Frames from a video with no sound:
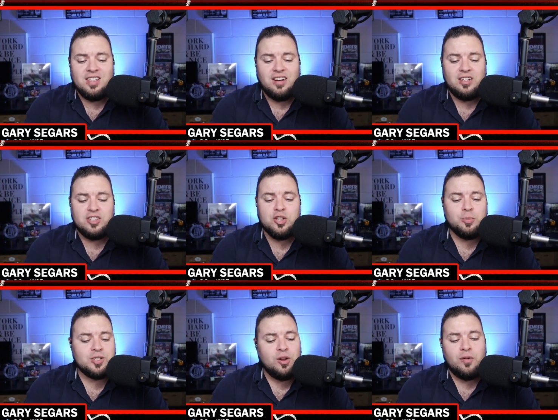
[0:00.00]
uh,
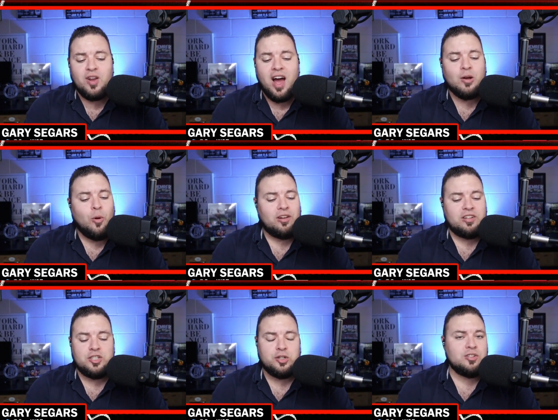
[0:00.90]
super soft, high
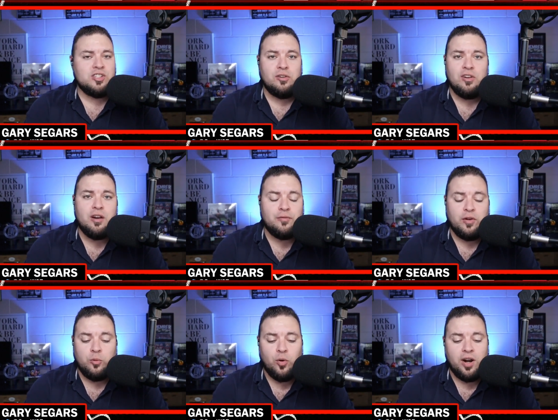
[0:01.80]
quality shirts. They're a lot of
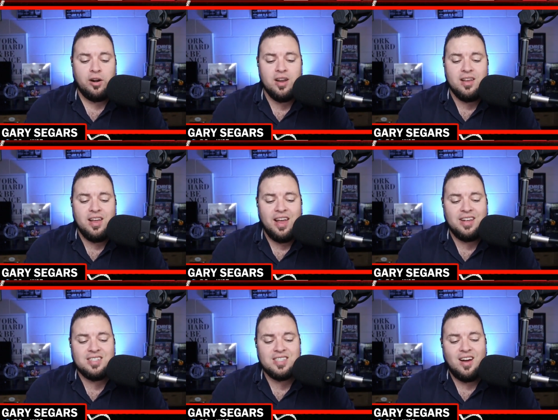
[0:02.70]
fun to wear.
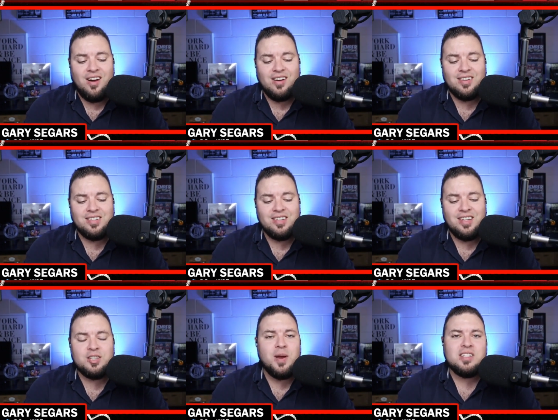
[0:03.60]
It's, uh,
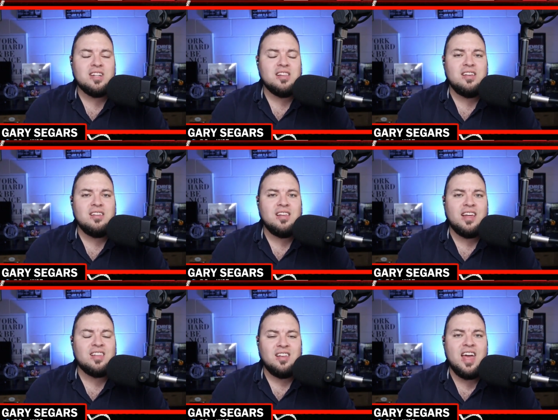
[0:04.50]
it's basically
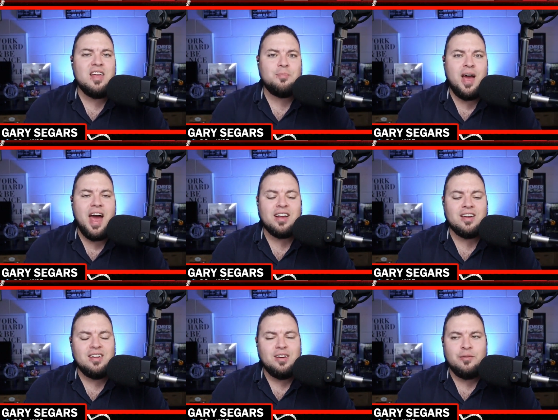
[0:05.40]
like the laid back
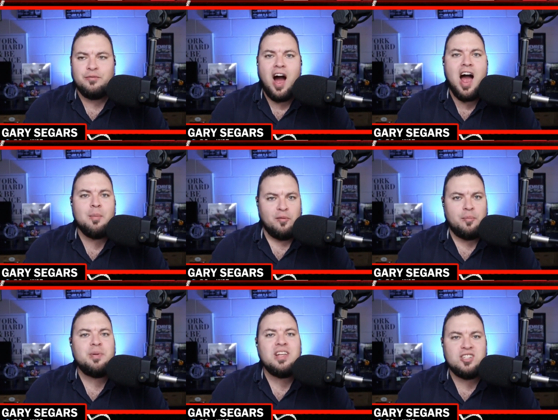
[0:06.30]
vibe of a
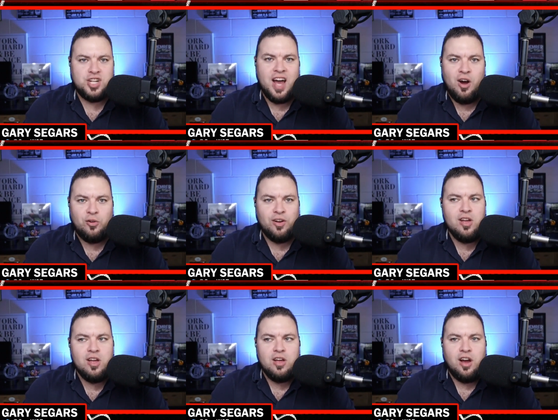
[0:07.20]
beach town
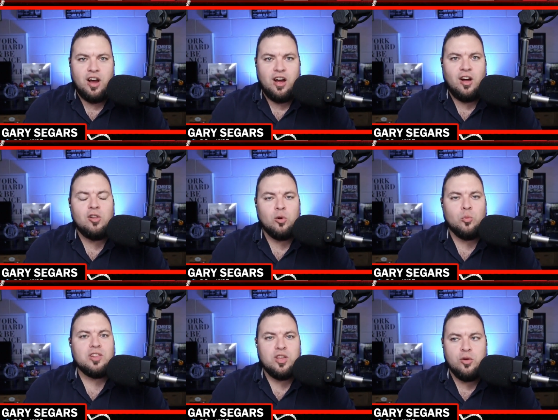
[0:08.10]
uh, along
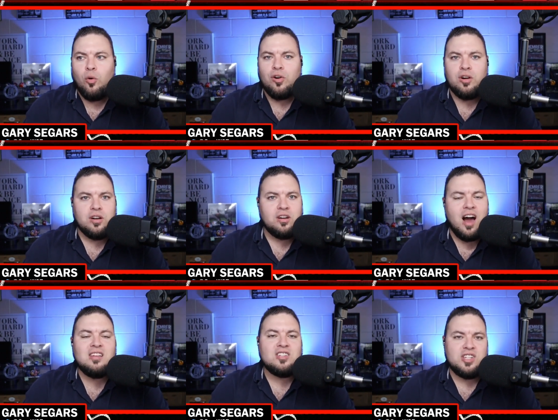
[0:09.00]
with your
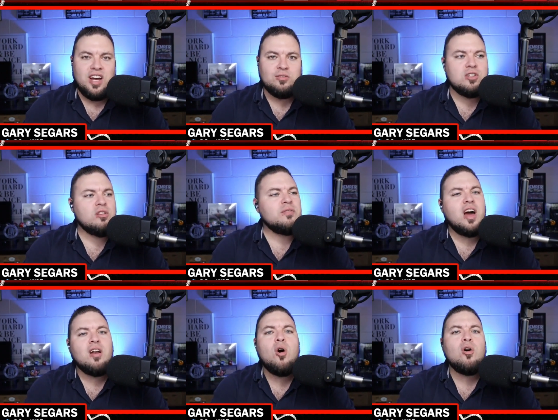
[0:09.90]
college town. So they've
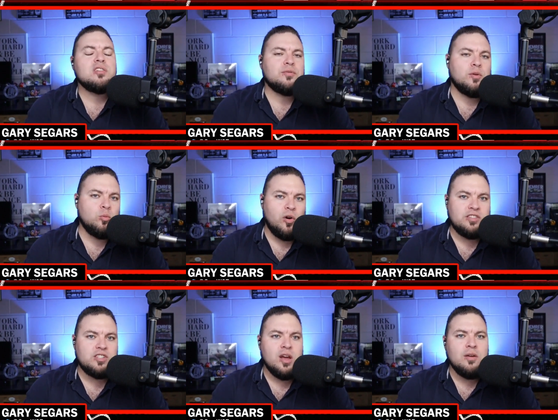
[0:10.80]
got all the different
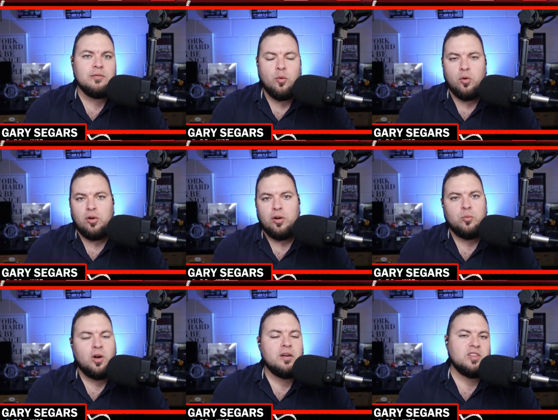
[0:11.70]
ones for
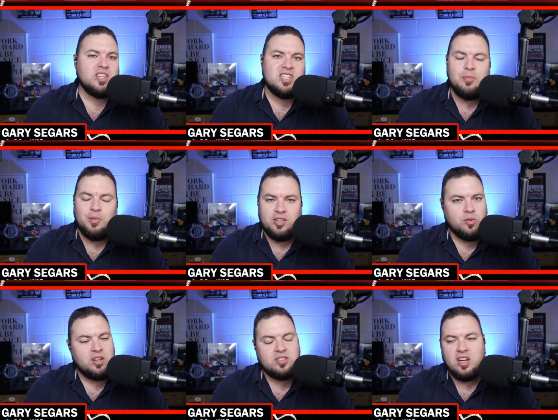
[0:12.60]
whatever the team is
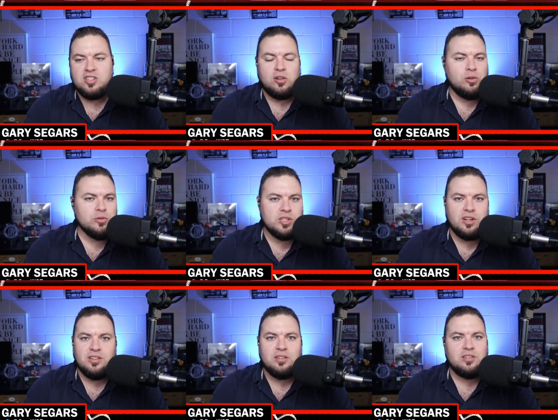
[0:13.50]

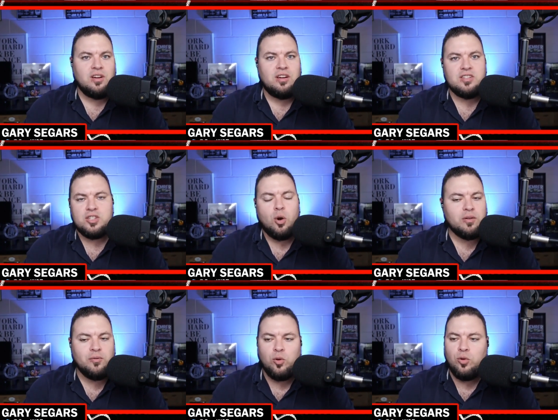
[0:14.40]
Tuscaloosa,
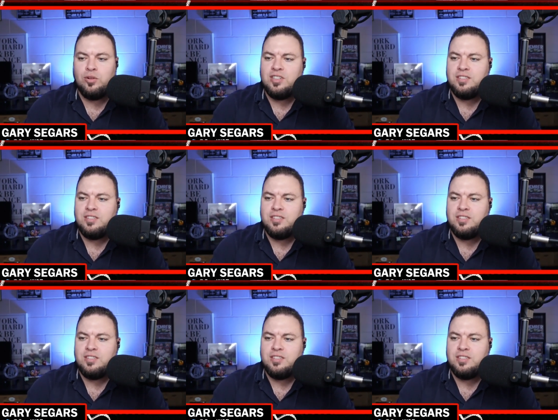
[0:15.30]
Starkville,